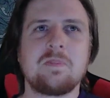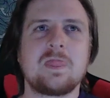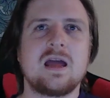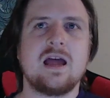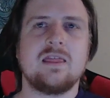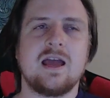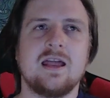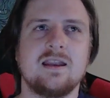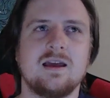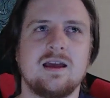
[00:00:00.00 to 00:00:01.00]
And
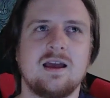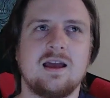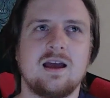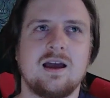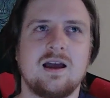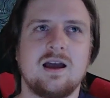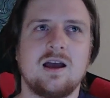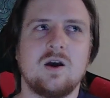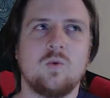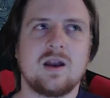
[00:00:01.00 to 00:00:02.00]
then
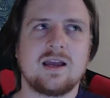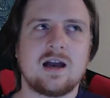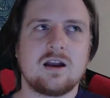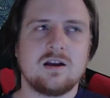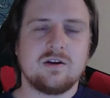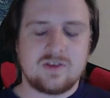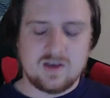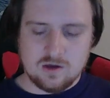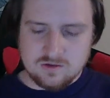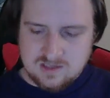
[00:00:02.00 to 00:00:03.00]
when I got enough
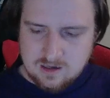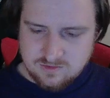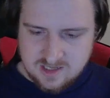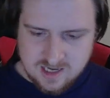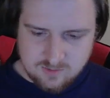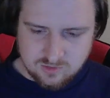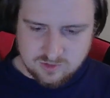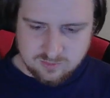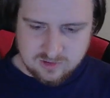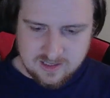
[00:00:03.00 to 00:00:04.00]
kills and I was able
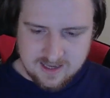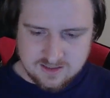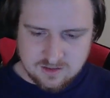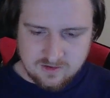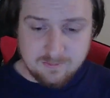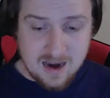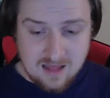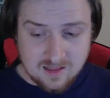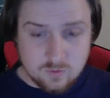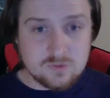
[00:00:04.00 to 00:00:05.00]
to play as Darth
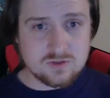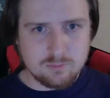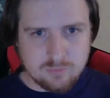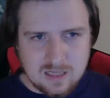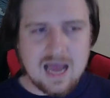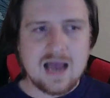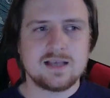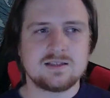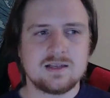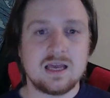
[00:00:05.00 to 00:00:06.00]
Malak, which was a
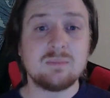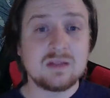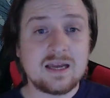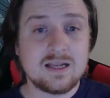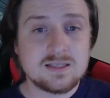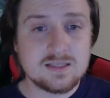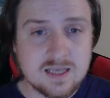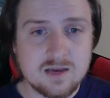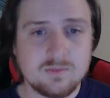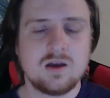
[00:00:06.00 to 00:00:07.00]
blast, it played his
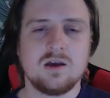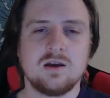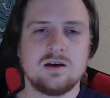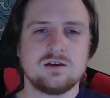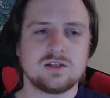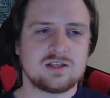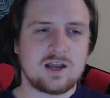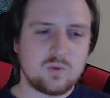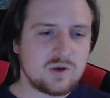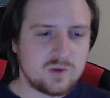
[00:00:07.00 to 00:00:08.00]
theme. Just
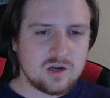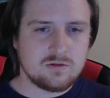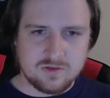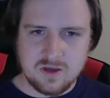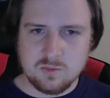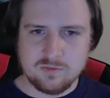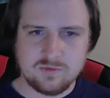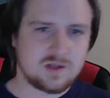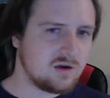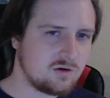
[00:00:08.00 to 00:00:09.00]
like when you hear the theme of
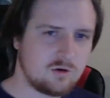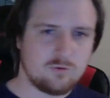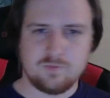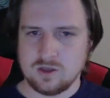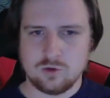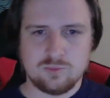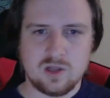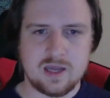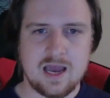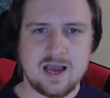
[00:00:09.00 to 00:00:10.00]
the hero that you'd
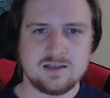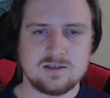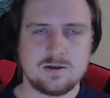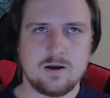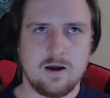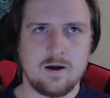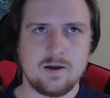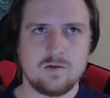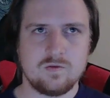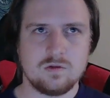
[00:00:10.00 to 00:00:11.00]
play as
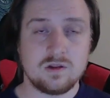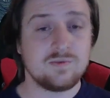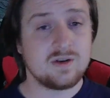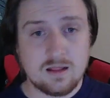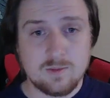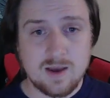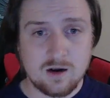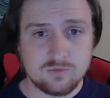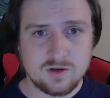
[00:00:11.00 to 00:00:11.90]
in the vanilla Battlefront